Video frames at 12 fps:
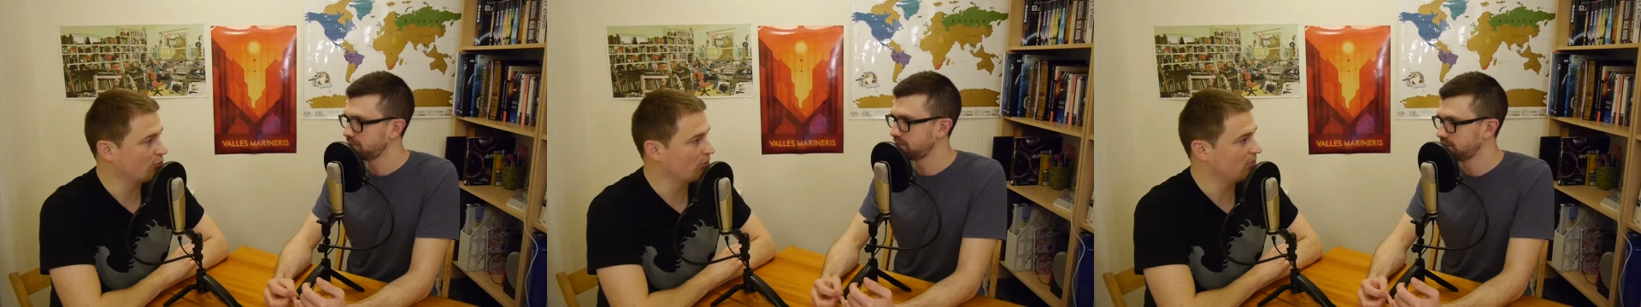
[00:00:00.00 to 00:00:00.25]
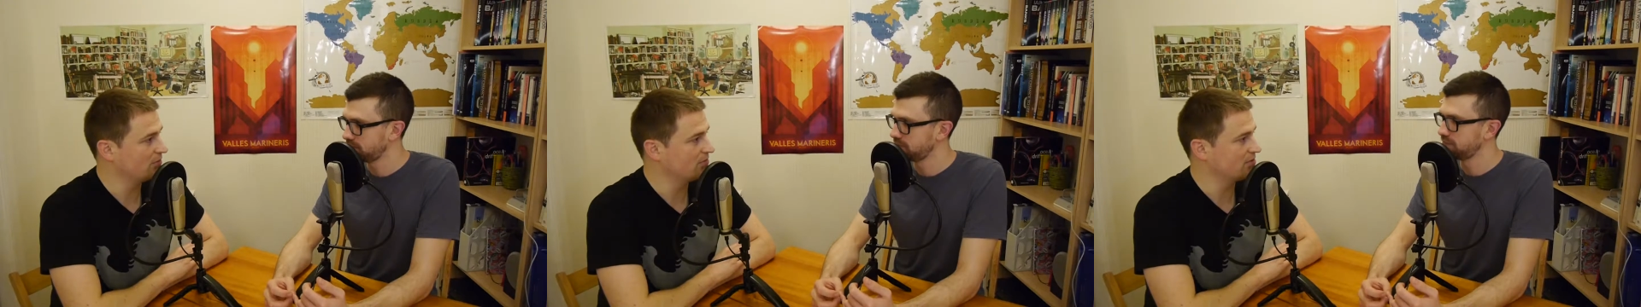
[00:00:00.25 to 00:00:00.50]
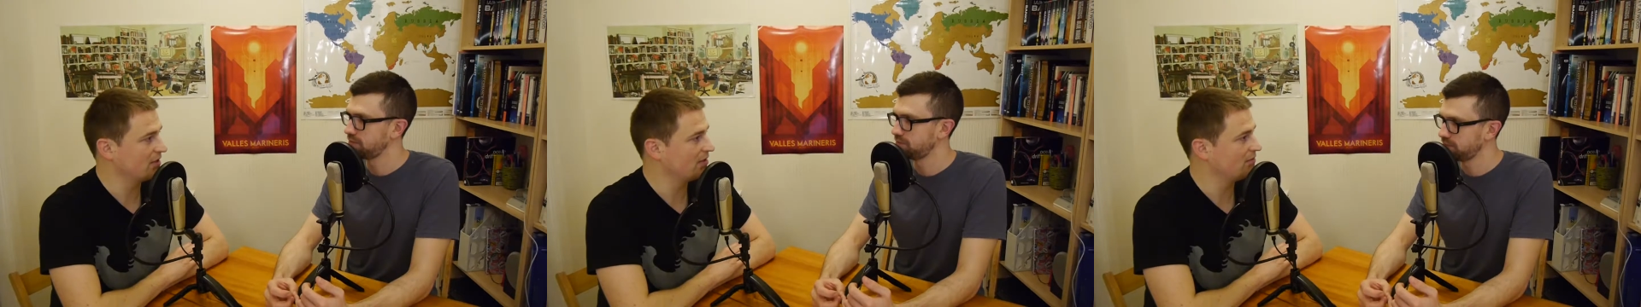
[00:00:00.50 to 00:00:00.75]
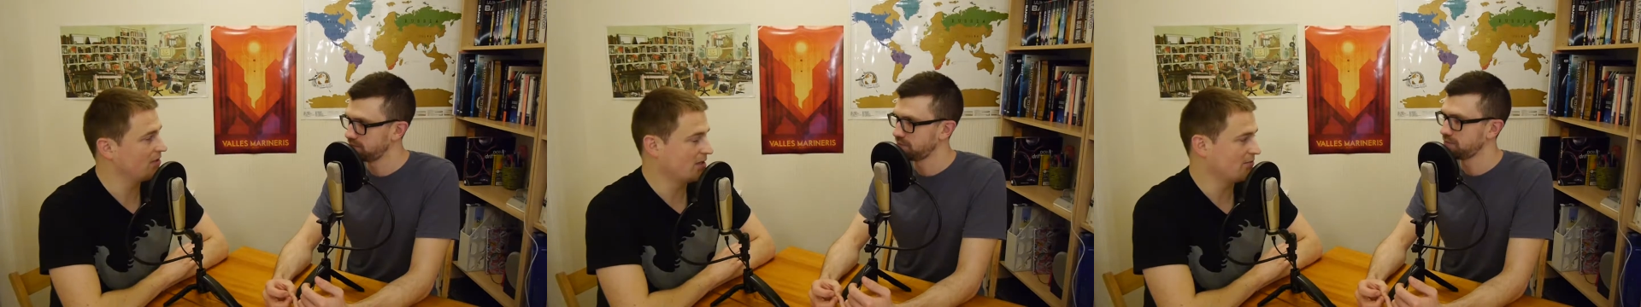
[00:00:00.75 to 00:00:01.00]
Speaker 1: problems and,
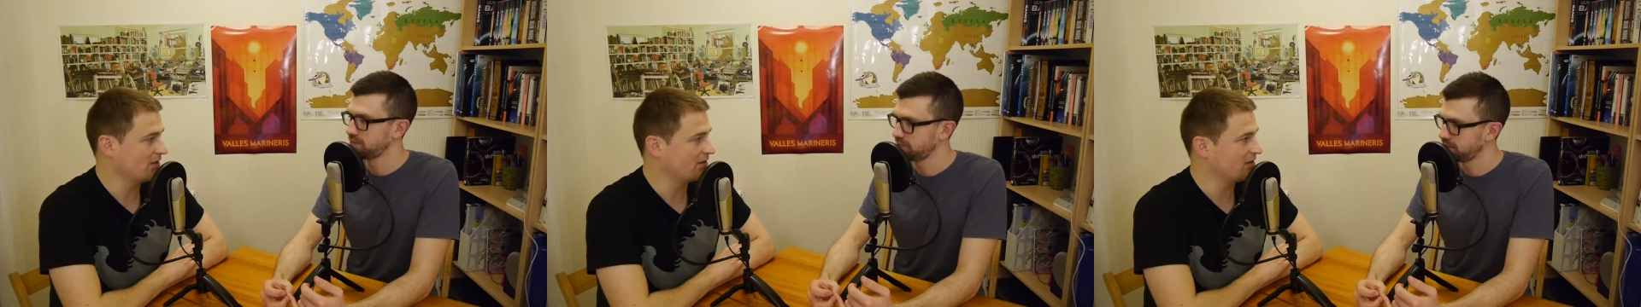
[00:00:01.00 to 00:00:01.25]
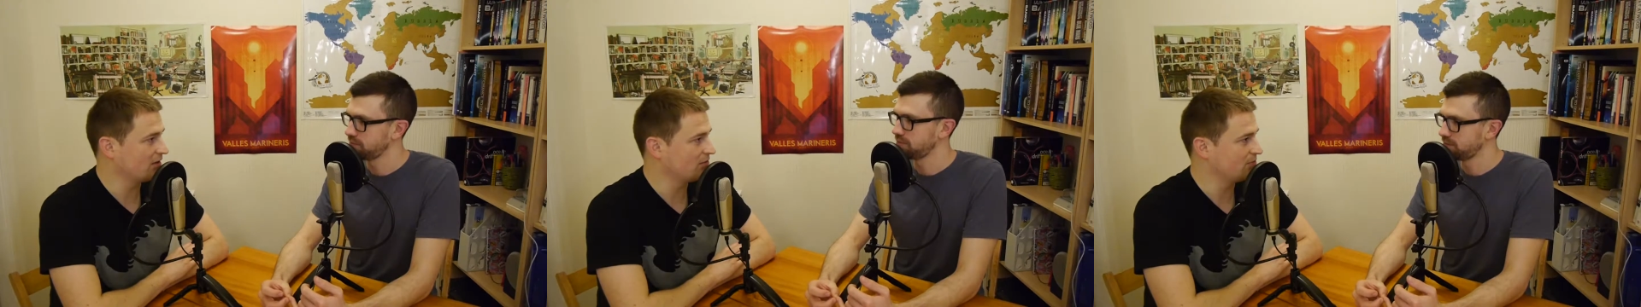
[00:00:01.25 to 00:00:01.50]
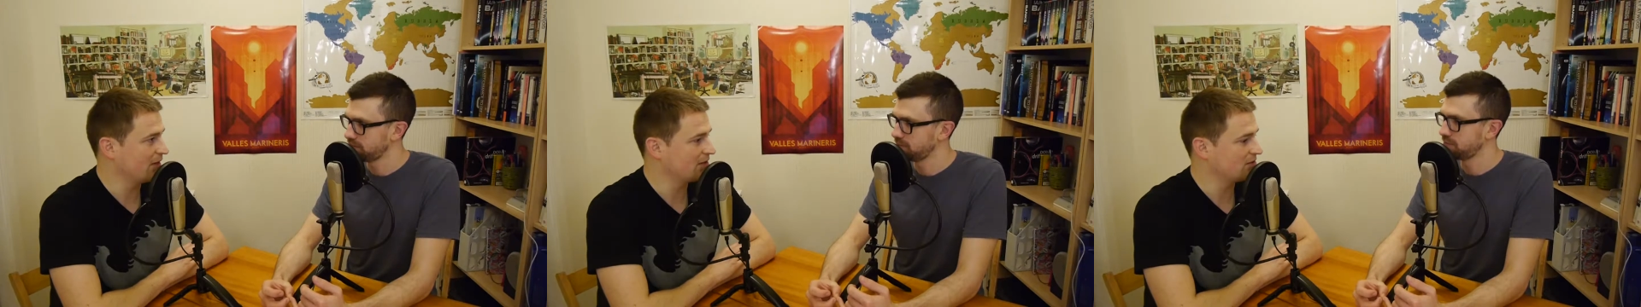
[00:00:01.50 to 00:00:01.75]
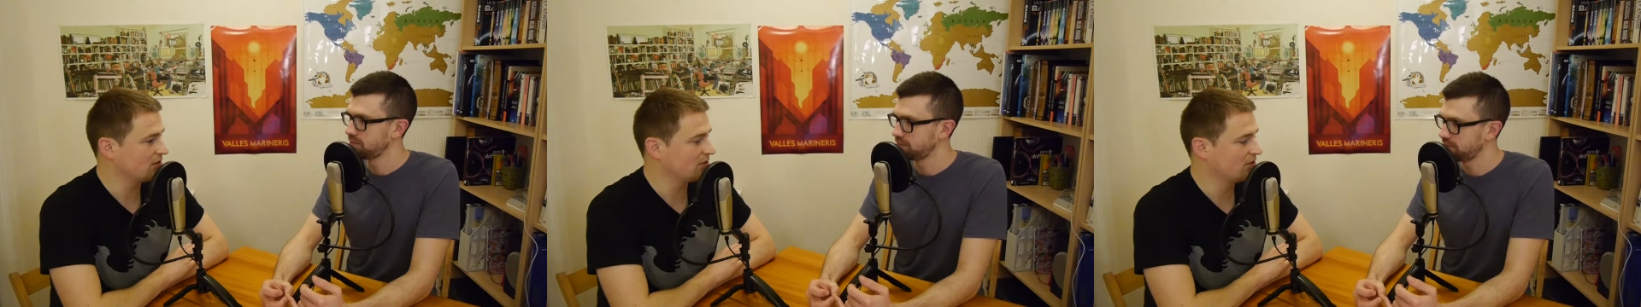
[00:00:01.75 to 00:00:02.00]
and make their lives
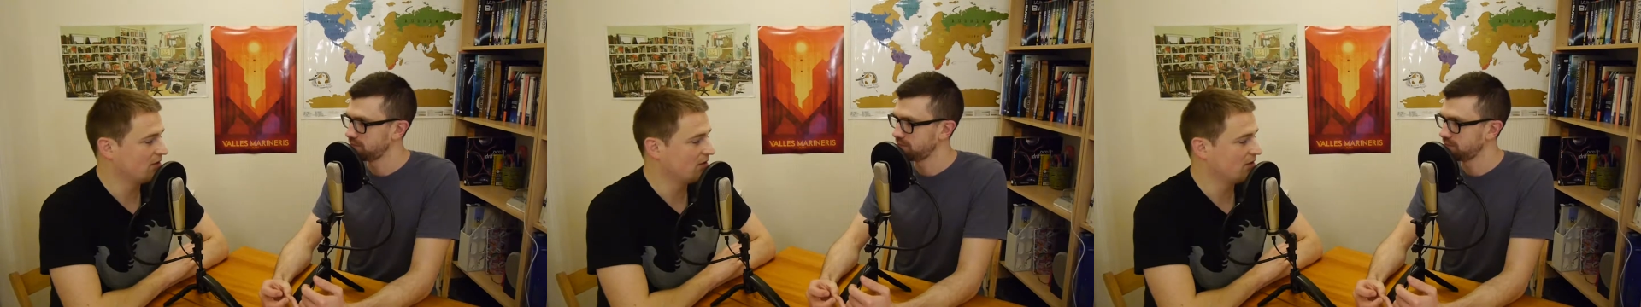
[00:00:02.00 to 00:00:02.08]
better,